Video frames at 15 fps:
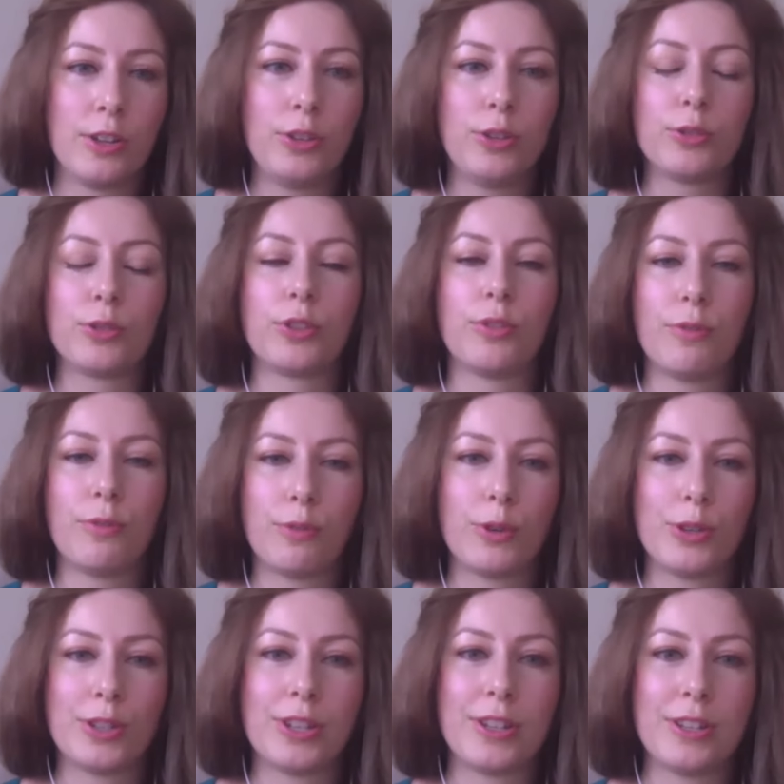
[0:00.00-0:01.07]
your
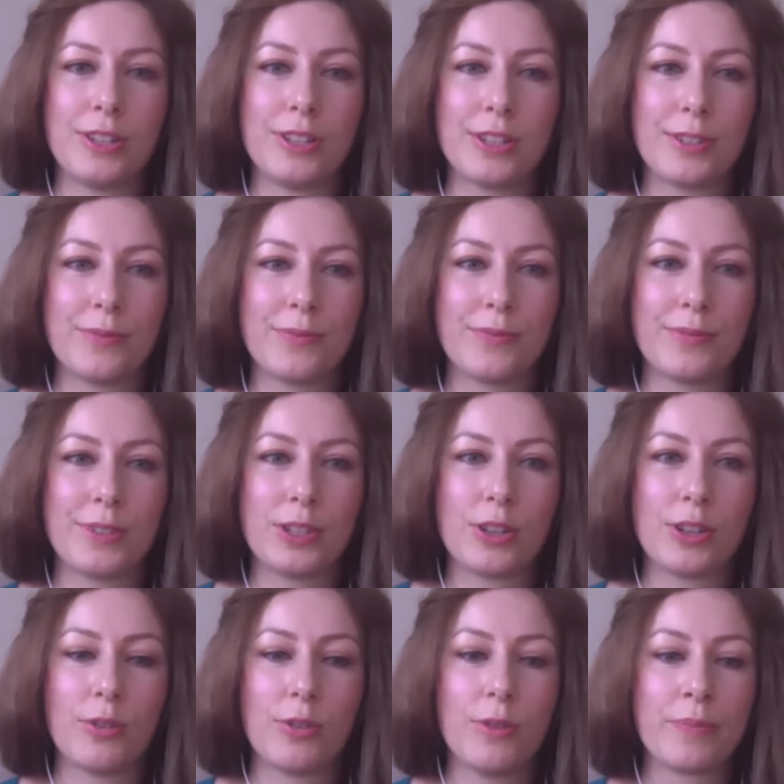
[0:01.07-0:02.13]
voices
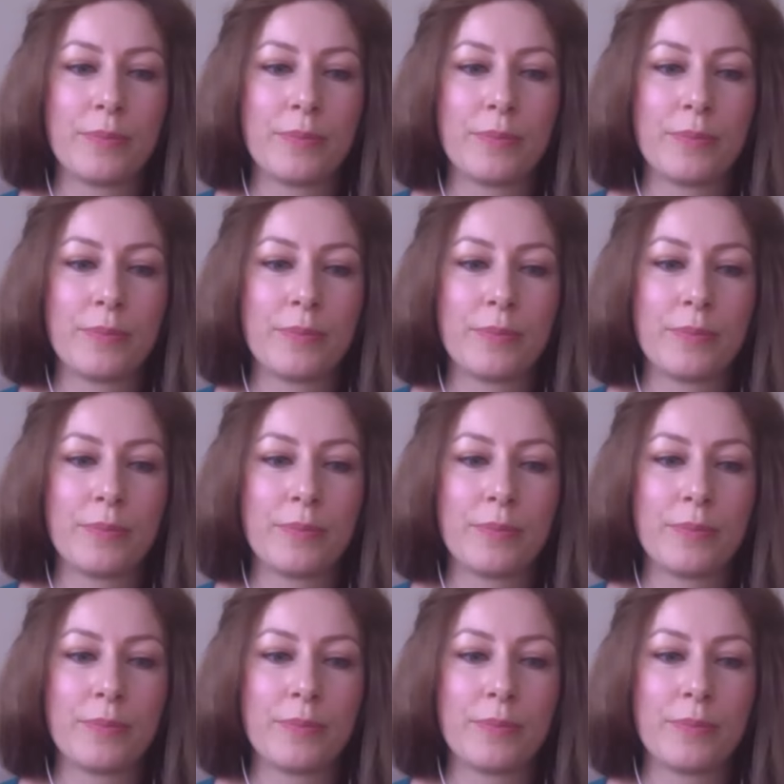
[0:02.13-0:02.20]
so